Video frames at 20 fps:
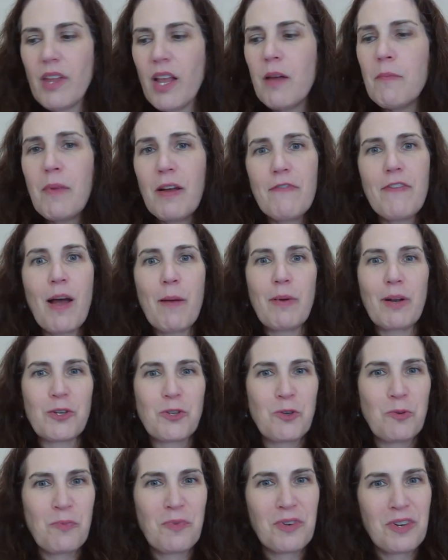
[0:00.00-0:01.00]
And my
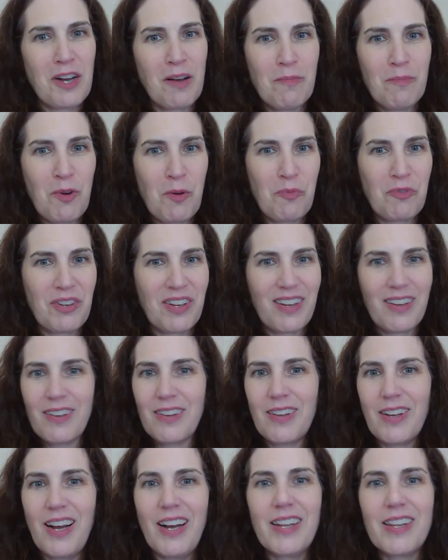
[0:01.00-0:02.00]
fabrics will come hopefully
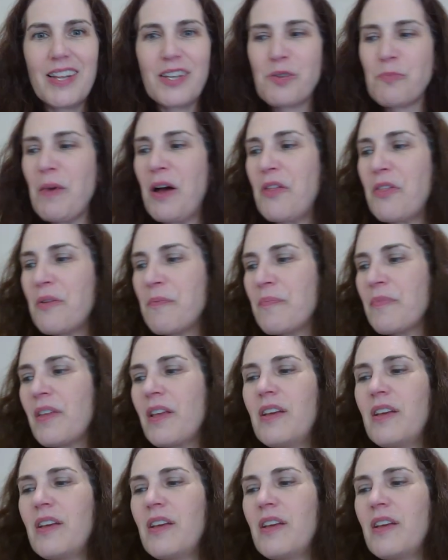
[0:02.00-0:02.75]
this month.